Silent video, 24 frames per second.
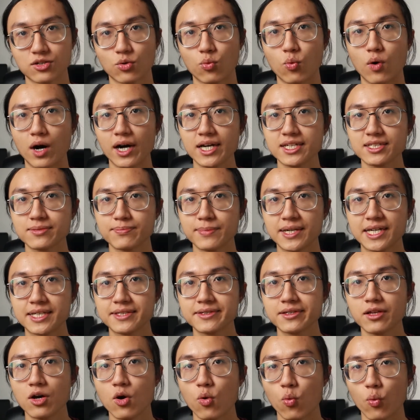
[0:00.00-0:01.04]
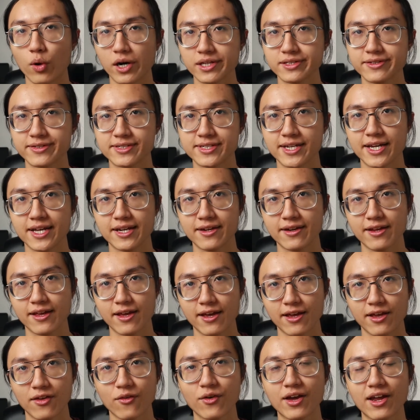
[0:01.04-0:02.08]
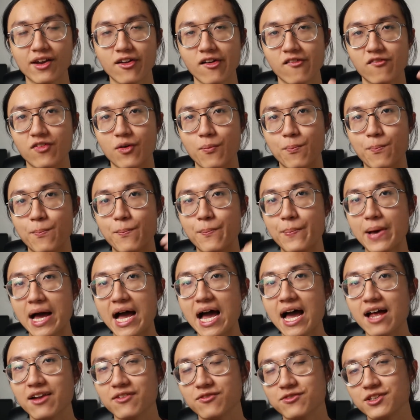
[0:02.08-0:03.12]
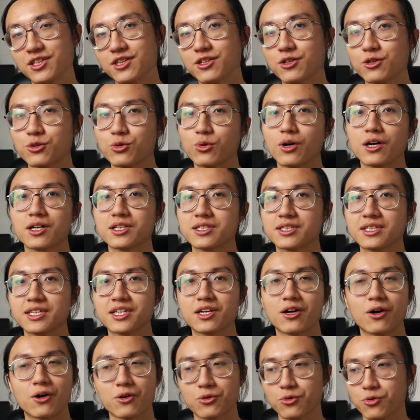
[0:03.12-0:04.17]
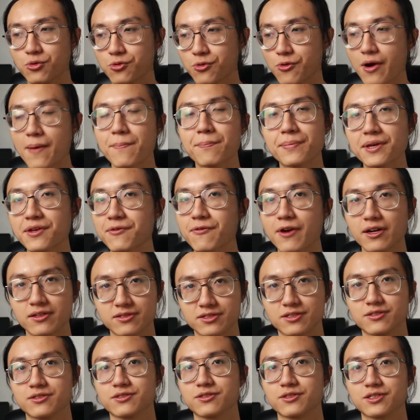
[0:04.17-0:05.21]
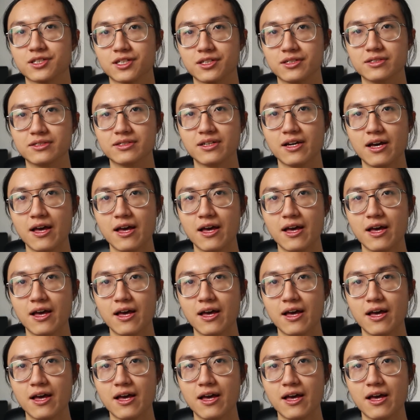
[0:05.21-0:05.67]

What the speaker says: a wise man once said, you can have a bad video quality or crappy resolution,